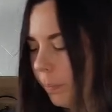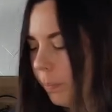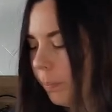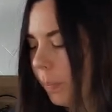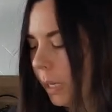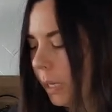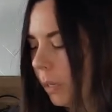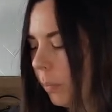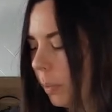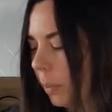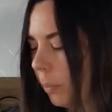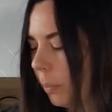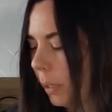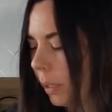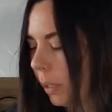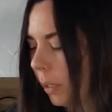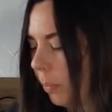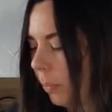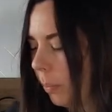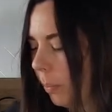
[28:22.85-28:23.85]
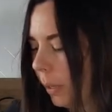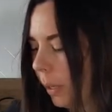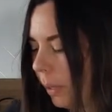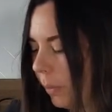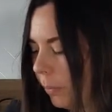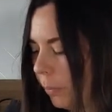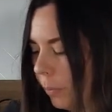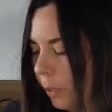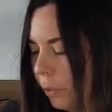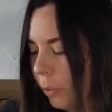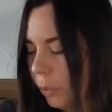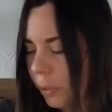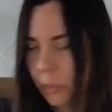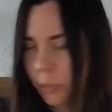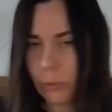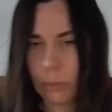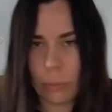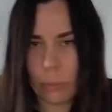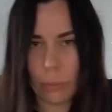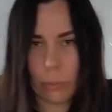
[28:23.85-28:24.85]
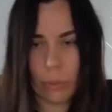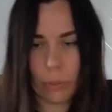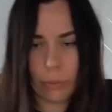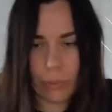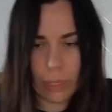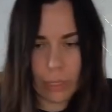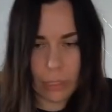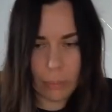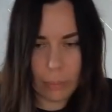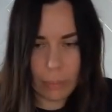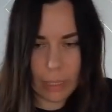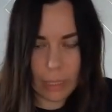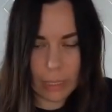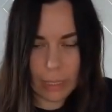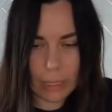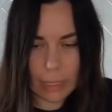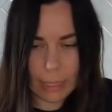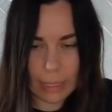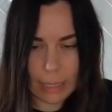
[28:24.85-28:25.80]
been a bit bigger, but we only tripled the recipe.